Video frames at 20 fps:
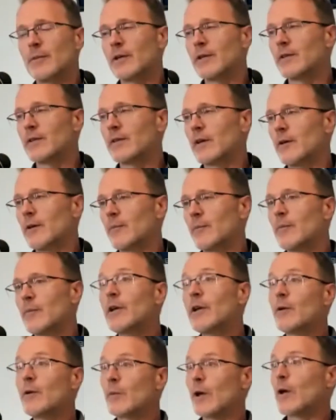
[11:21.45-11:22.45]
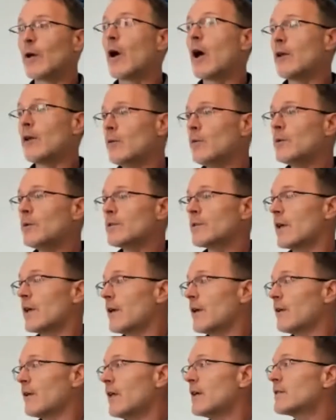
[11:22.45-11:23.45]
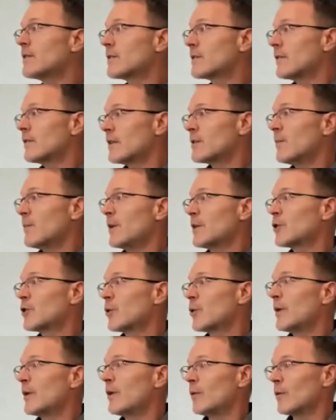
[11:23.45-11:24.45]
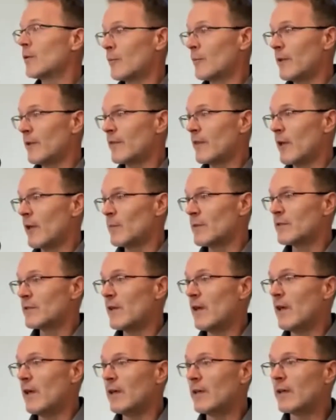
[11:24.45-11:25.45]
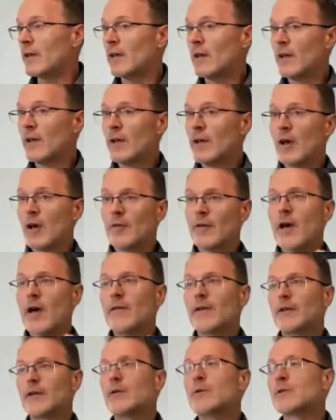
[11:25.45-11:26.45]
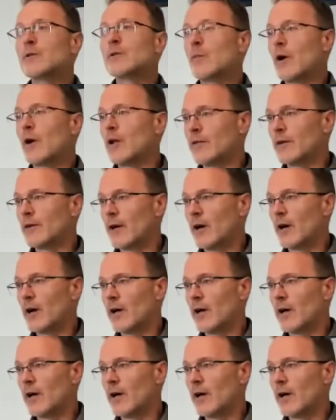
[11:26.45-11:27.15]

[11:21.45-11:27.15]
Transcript: But anyway, I do want to say, let's make sure we don't commit that mistake of having too small of a